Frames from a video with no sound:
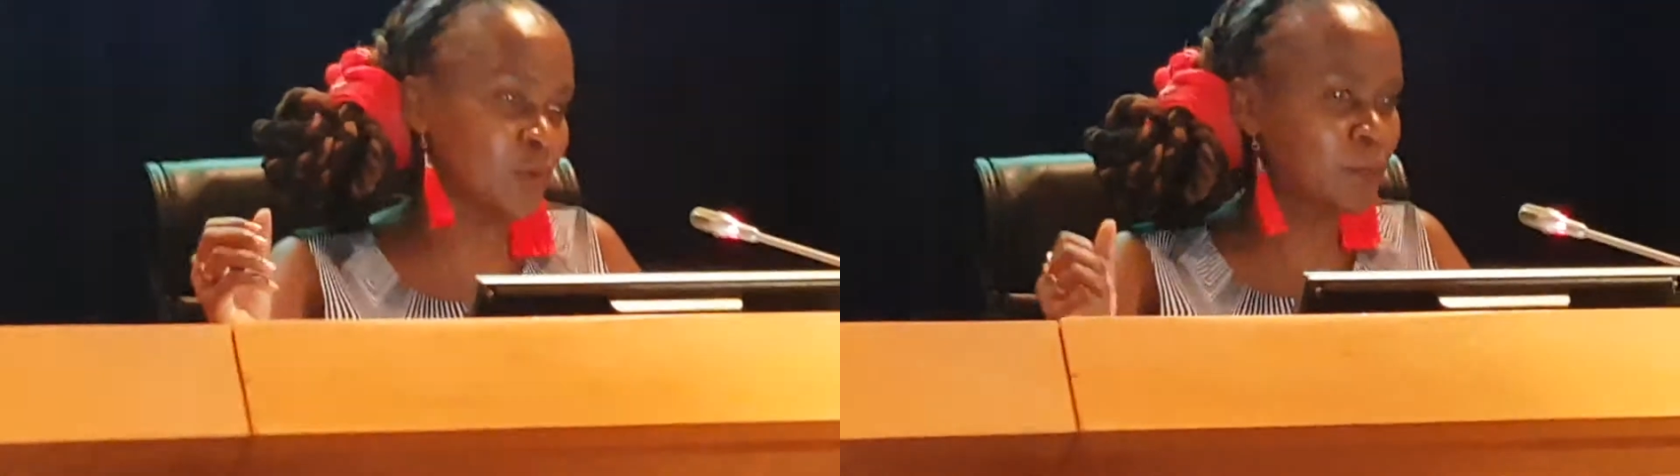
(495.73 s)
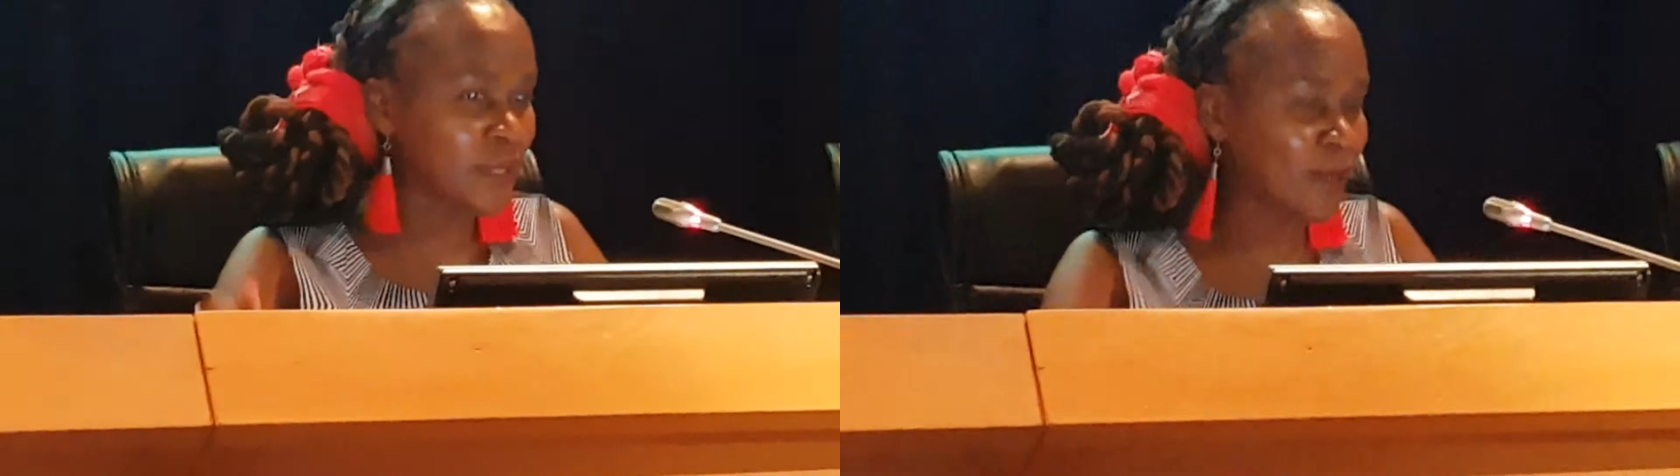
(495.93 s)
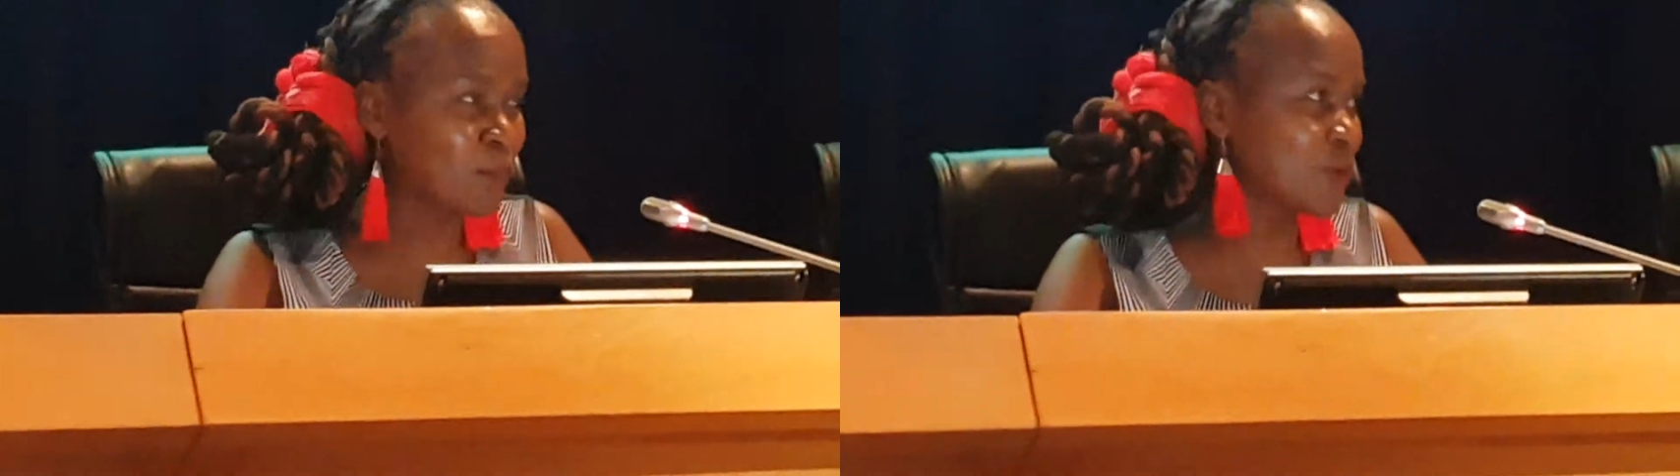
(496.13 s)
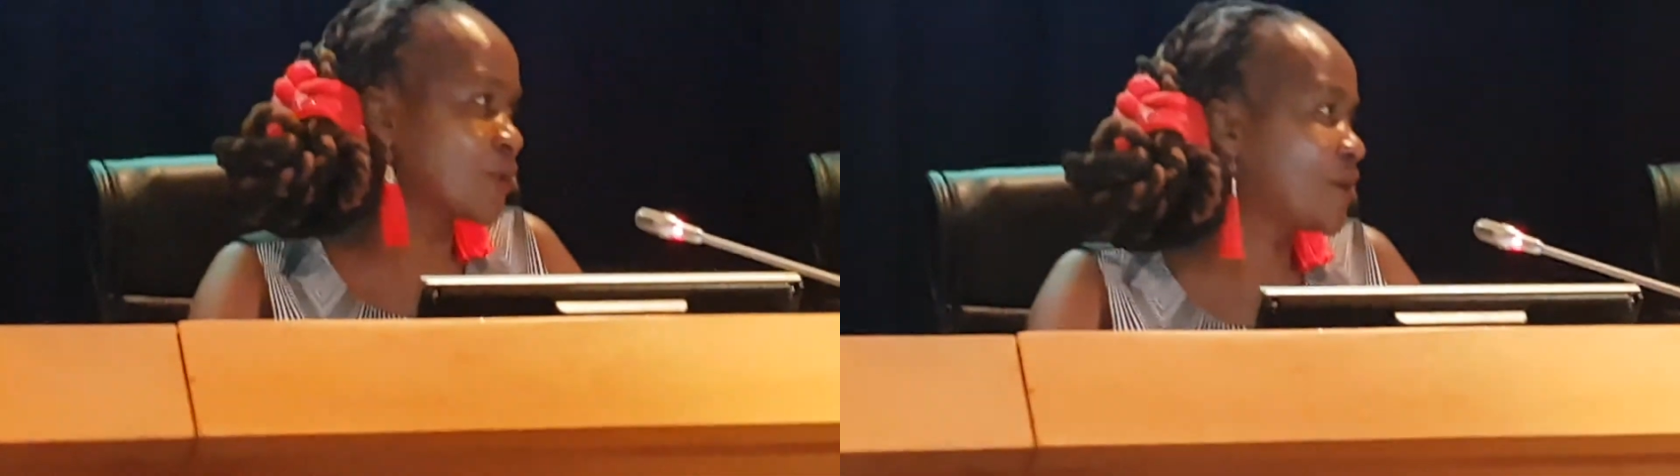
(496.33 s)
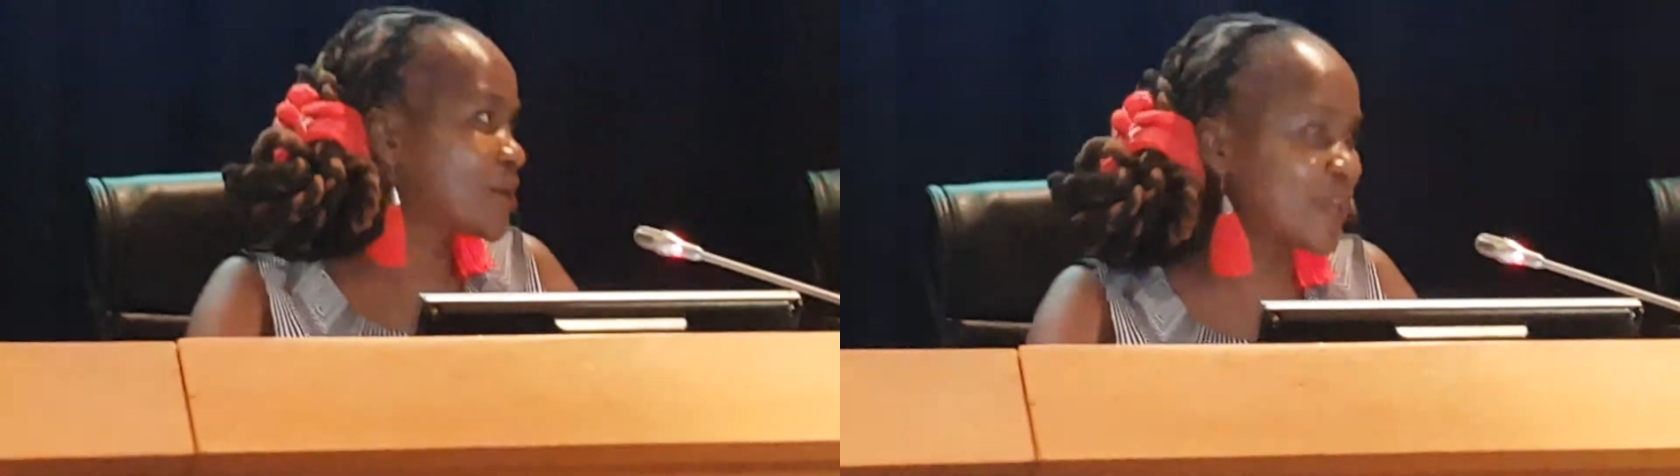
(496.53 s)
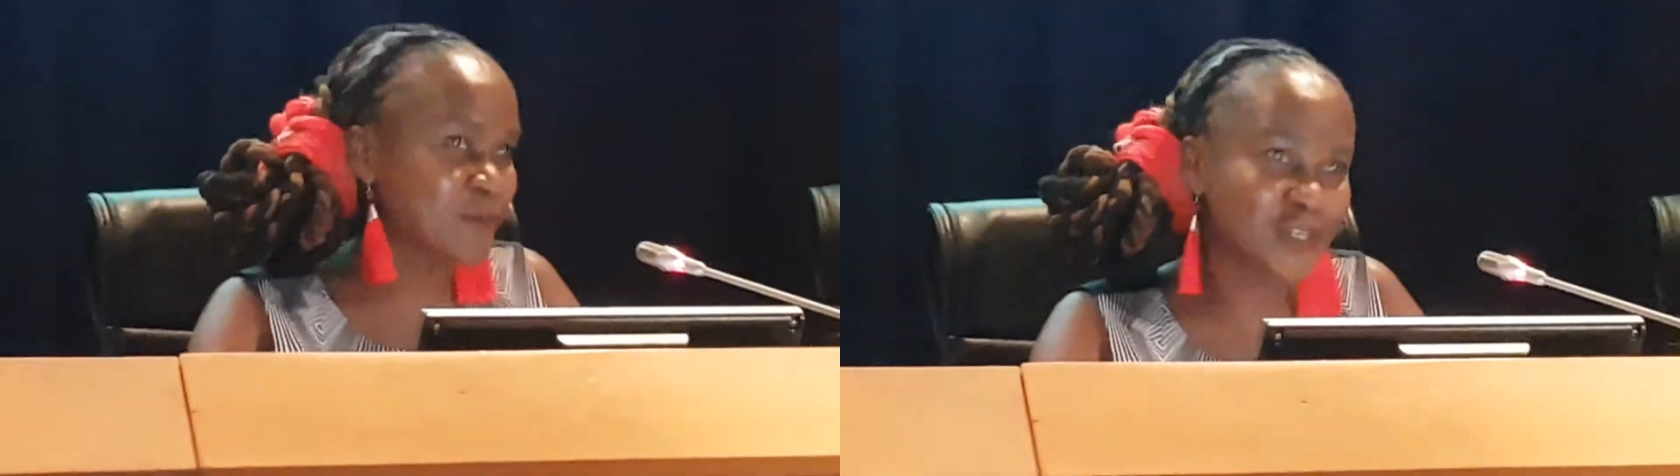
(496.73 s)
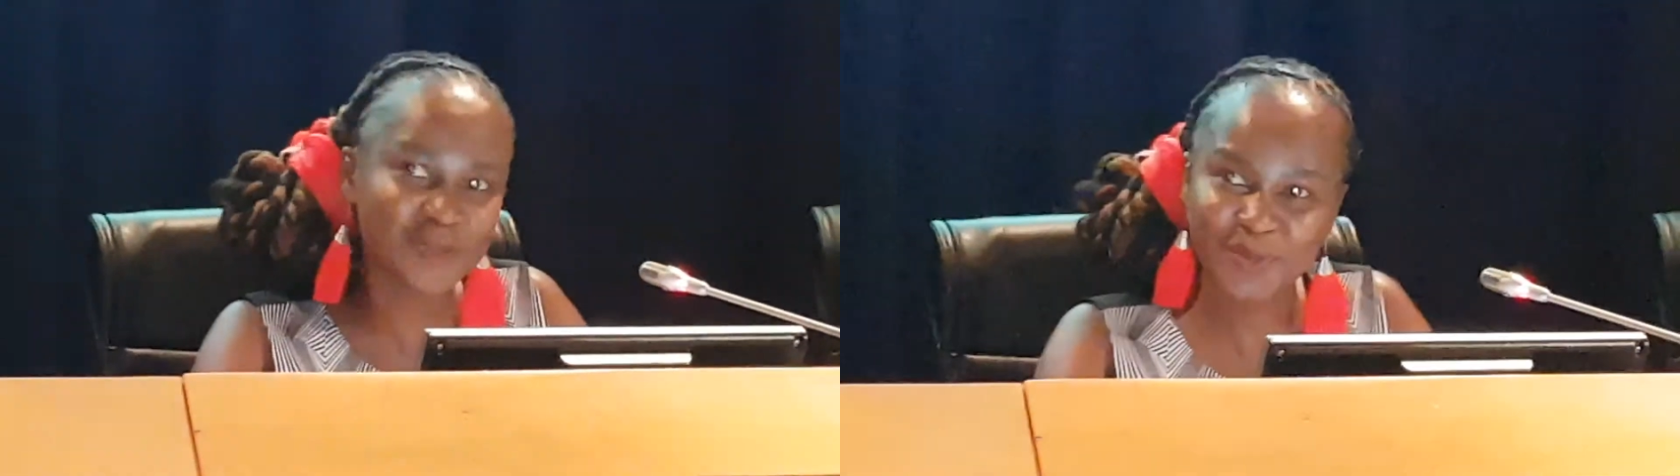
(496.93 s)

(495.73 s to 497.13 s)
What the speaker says: Like, where do